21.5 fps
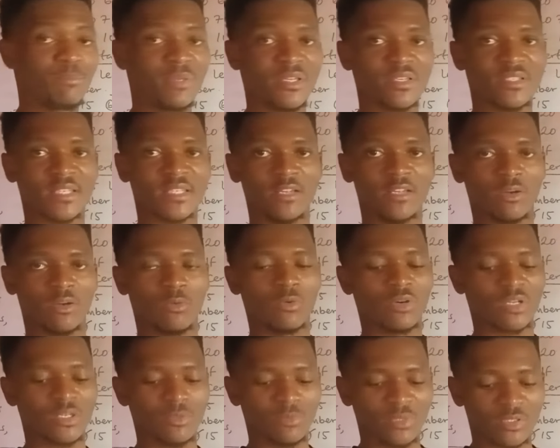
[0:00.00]
base that you're
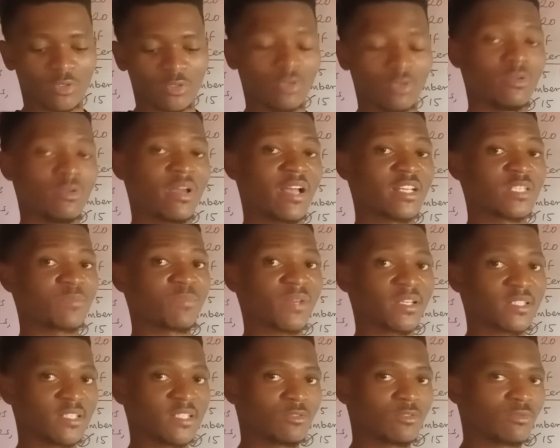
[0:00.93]
working with or you're
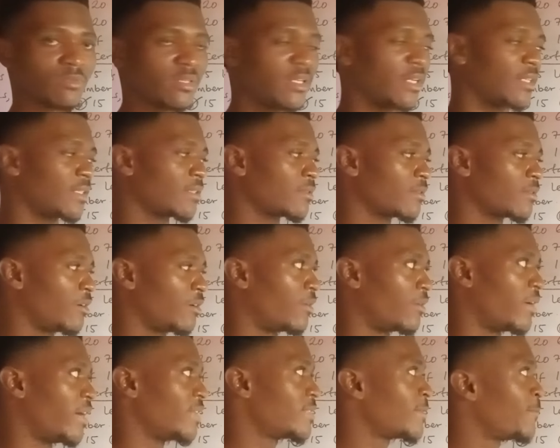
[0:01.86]
expected to get.
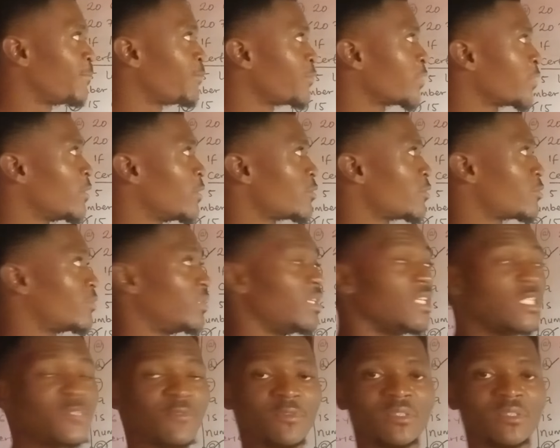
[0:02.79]
All right, so
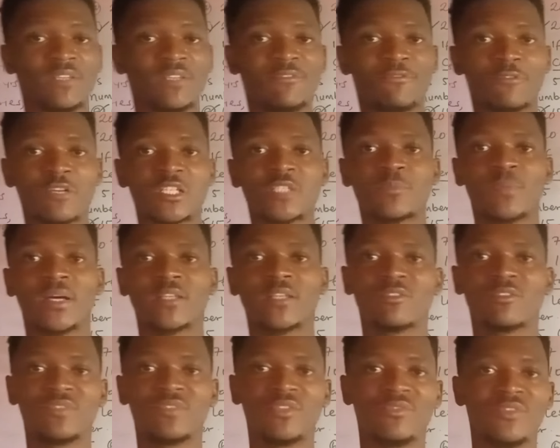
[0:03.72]
this is the first
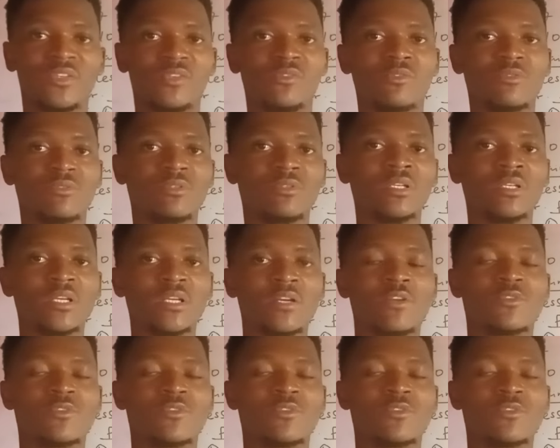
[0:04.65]
part of the video.